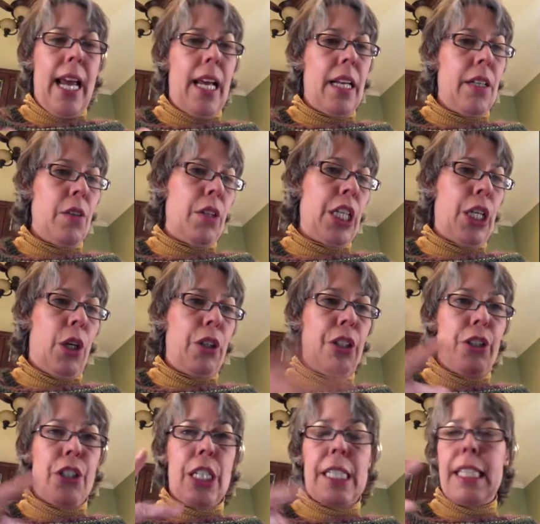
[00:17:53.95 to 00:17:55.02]
And, you know,
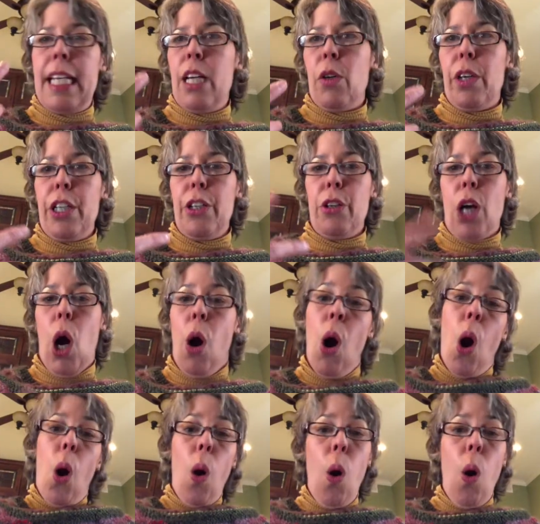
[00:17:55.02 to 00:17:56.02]
you just hear it and you go,